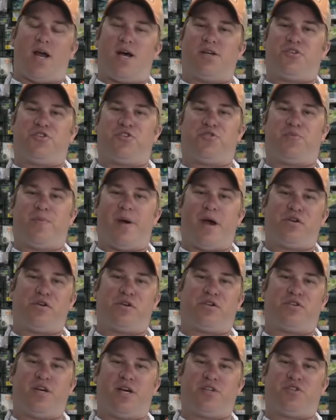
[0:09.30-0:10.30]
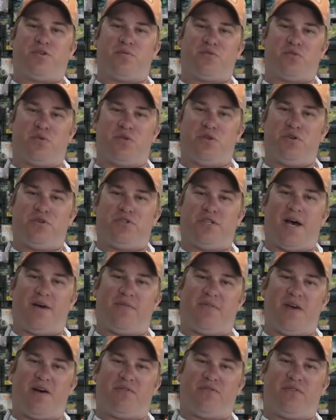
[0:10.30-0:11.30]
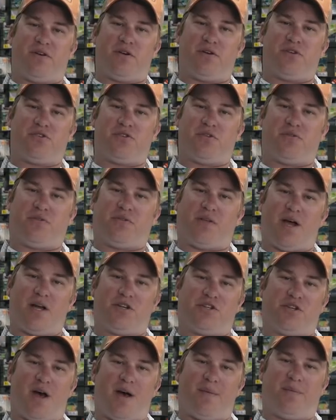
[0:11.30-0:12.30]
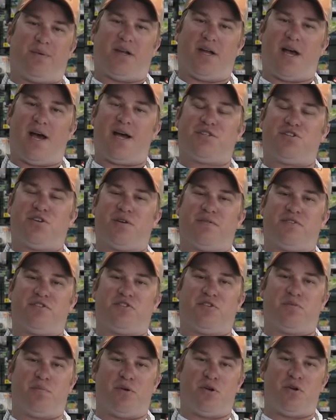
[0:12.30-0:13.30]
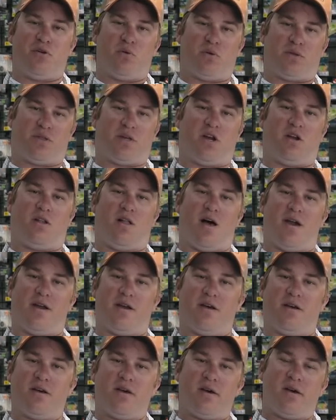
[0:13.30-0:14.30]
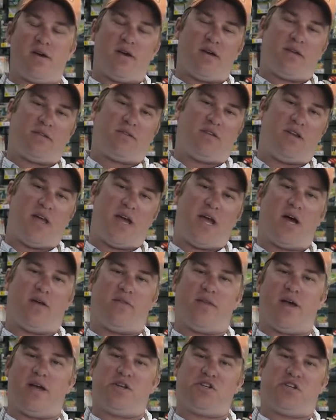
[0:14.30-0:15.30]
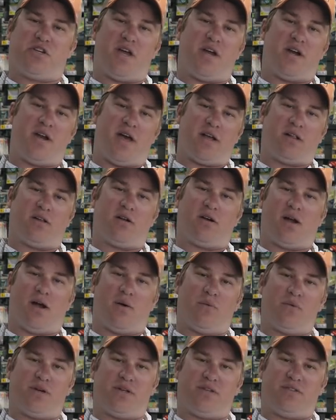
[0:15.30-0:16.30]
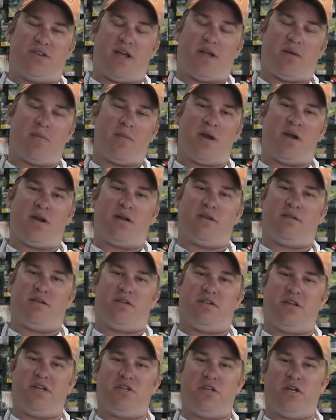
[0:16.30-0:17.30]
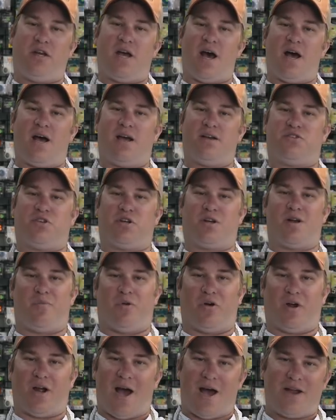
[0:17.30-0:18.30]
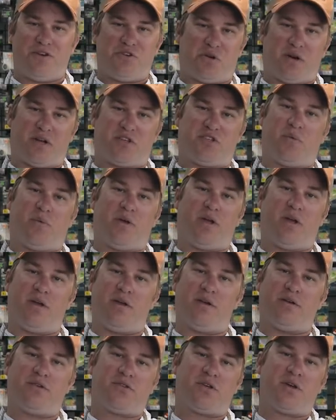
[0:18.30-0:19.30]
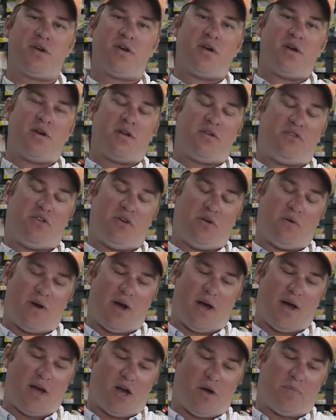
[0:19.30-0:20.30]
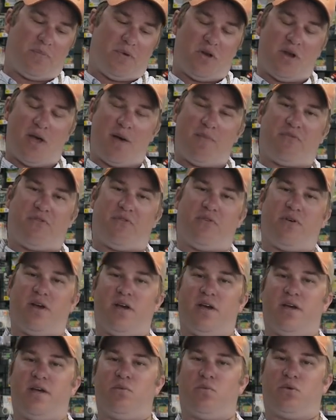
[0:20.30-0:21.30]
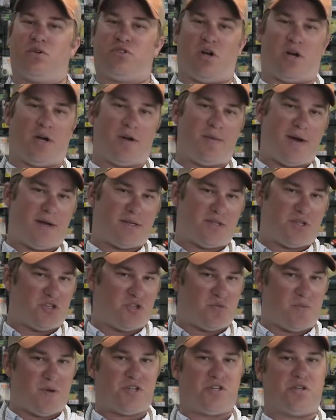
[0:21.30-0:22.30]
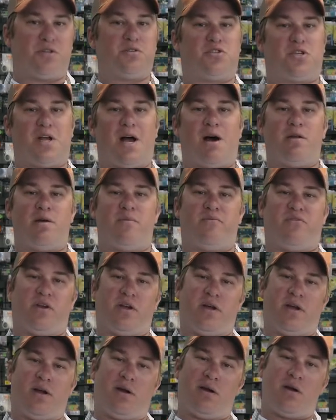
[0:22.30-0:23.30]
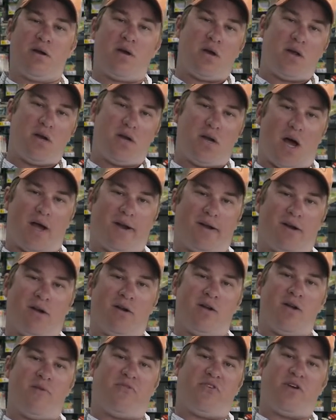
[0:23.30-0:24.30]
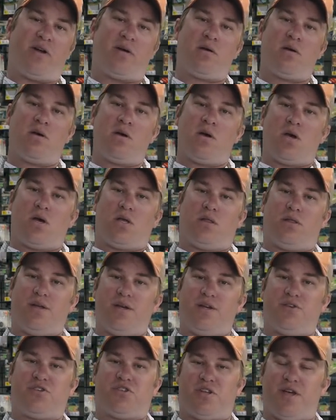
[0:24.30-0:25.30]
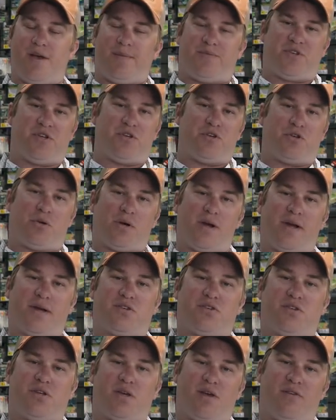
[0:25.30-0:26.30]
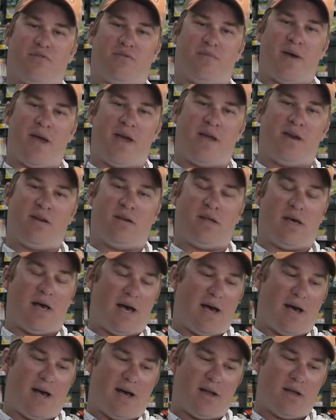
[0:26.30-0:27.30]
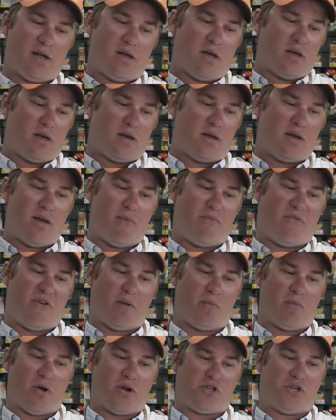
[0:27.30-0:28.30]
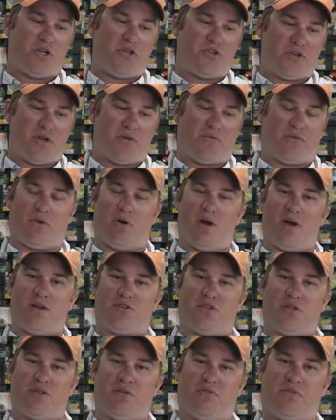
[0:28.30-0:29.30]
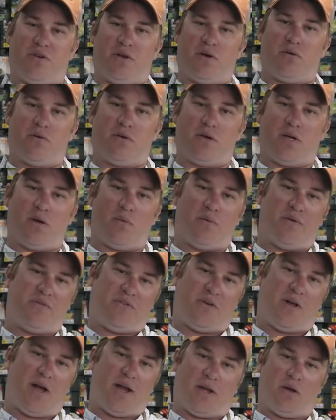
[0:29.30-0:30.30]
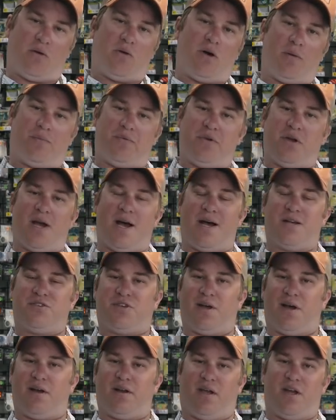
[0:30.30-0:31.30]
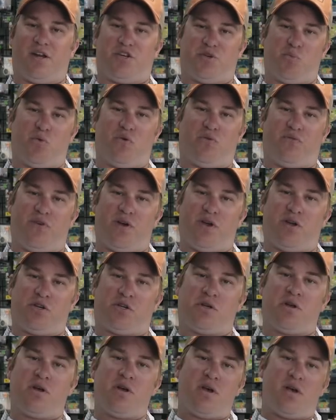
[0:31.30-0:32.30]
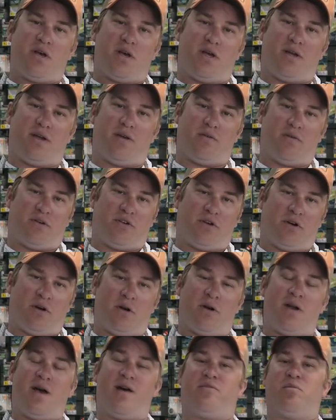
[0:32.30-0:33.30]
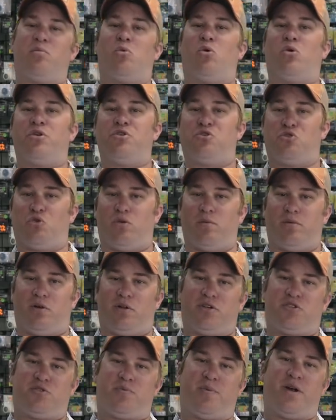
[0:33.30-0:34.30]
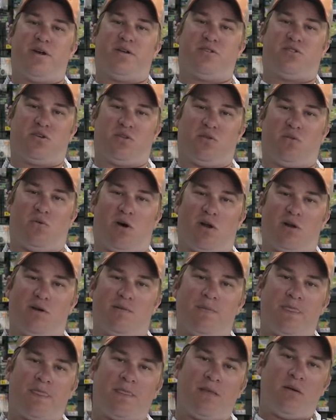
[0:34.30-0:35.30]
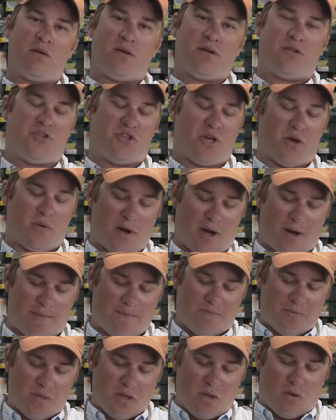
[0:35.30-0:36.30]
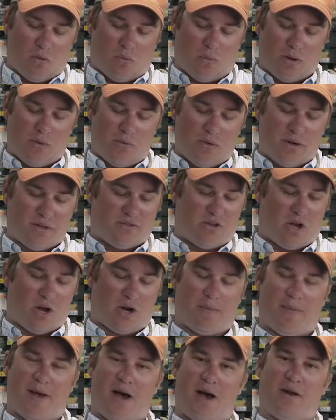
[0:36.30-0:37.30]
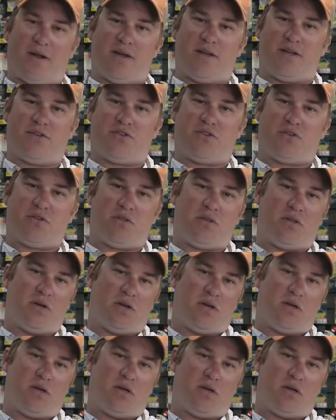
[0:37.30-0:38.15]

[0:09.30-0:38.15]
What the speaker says: guys, this is Patrick Sessoms with Due South Outfitters, Fly Shop and Guide Service of Boone, North Carolina. Today on The Educated Angler, I wanted to take a minute to teach you guys a couple guide tricks that we use to help you nymph. And we're talking about suspension style nymphing here, not Euro nymphing. These tips and tricks have made nymphing much easier for us in the field, and we feel like it'll help you guys out to catch more fish and in return have a more enjoyable experience on the water. So what I want to talk about is